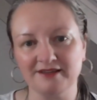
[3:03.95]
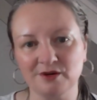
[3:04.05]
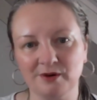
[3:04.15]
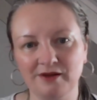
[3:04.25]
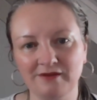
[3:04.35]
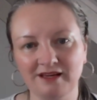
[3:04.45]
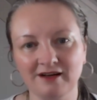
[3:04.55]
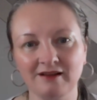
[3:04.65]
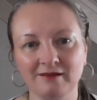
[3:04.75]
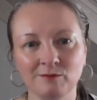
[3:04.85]
So I
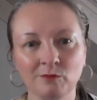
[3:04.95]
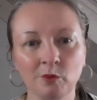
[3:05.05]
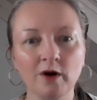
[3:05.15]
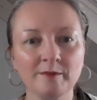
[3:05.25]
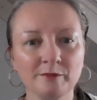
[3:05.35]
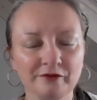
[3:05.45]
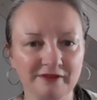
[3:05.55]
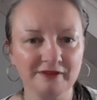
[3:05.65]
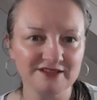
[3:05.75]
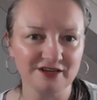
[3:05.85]
think more and more
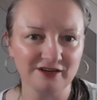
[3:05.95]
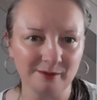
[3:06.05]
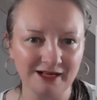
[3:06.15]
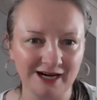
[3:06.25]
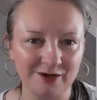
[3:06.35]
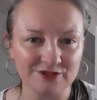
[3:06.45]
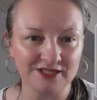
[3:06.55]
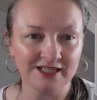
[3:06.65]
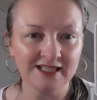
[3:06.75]
things are coming out.